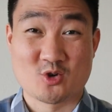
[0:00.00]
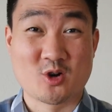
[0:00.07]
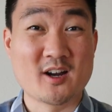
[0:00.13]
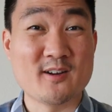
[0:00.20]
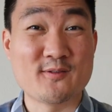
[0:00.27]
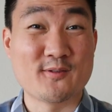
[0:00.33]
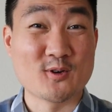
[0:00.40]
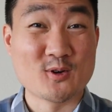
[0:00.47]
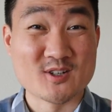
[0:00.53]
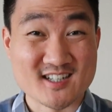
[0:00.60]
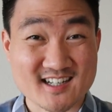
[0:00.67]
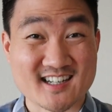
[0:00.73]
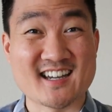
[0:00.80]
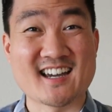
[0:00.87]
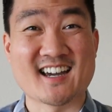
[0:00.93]
street food
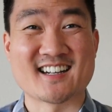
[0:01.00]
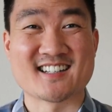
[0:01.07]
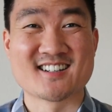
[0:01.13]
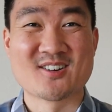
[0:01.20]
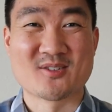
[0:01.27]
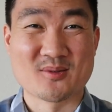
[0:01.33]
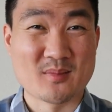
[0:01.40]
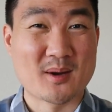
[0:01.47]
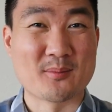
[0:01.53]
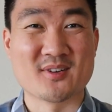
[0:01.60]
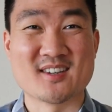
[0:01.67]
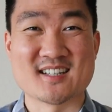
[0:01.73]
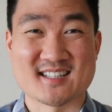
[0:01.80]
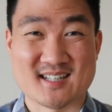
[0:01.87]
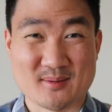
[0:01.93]
to get.
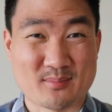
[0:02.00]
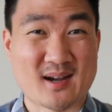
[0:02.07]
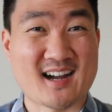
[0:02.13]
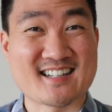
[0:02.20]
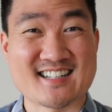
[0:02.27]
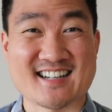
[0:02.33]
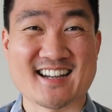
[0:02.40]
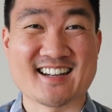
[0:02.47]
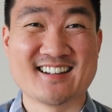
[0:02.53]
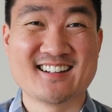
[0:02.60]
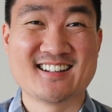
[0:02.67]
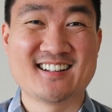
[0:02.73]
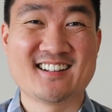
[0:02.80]
Remember this, the pate.